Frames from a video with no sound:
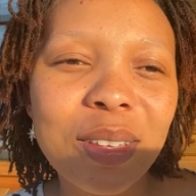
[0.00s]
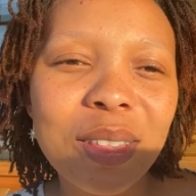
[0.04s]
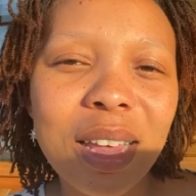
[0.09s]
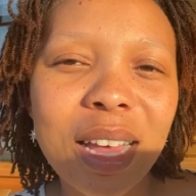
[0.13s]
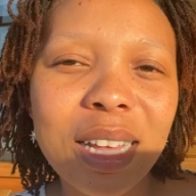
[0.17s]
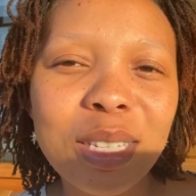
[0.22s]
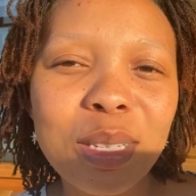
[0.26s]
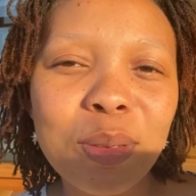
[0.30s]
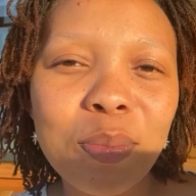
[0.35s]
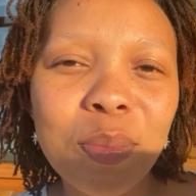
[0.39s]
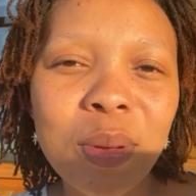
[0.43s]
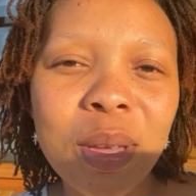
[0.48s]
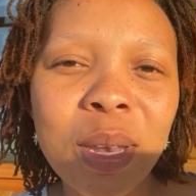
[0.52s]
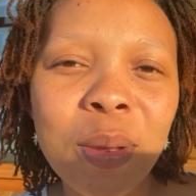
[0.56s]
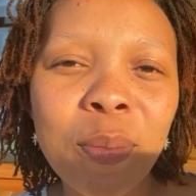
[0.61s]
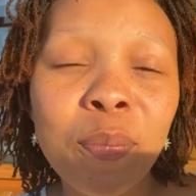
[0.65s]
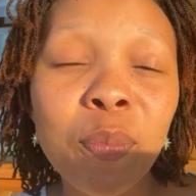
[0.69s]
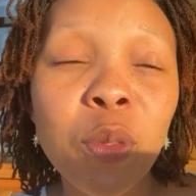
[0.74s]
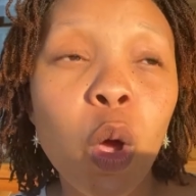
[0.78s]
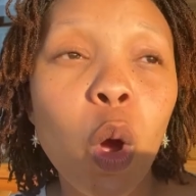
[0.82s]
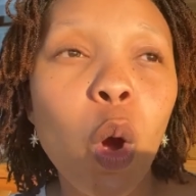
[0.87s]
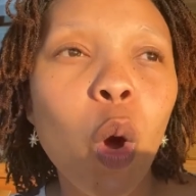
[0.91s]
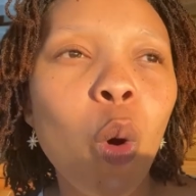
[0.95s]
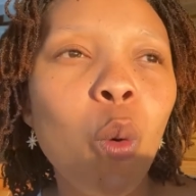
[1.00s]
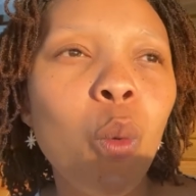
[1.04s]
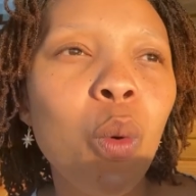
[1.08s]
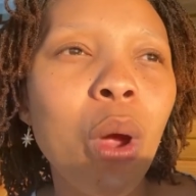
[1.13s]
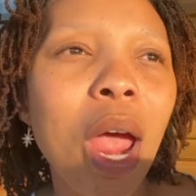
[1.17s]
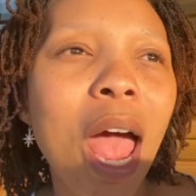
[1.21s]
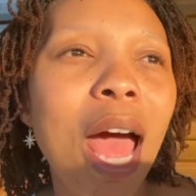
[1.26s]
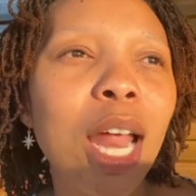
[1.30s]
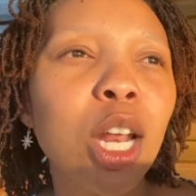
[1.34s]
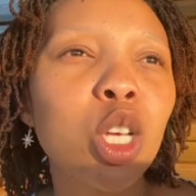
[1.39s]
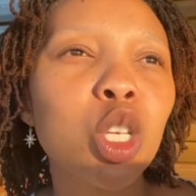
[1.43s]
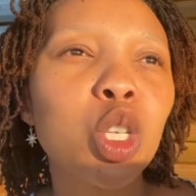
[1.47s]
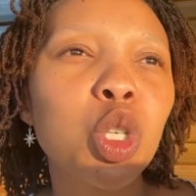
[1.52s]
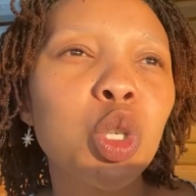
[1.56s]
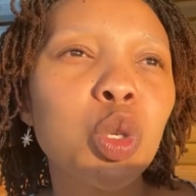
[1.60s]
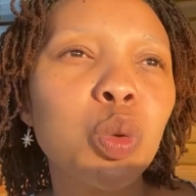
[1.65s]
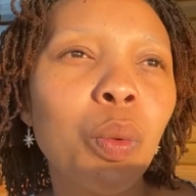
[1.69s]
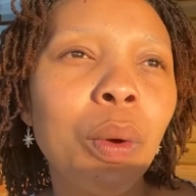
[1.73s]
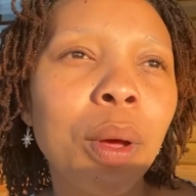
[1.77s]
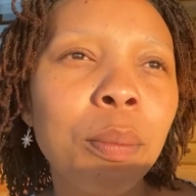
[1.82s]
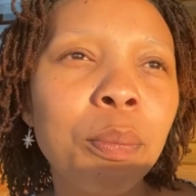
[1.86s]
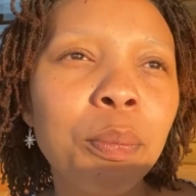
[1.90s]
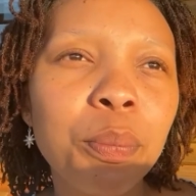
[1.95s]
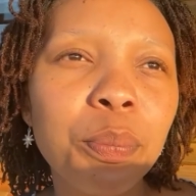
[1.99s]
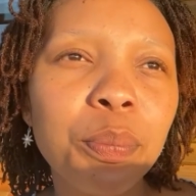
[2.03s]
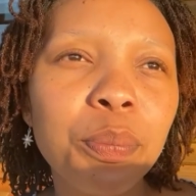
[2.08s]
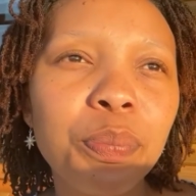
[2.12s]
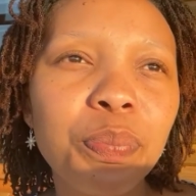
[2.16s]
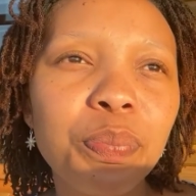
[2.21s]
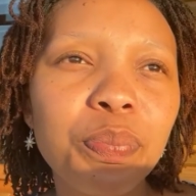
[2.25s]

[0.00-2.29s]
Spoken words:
that's been, oh, we had a swim,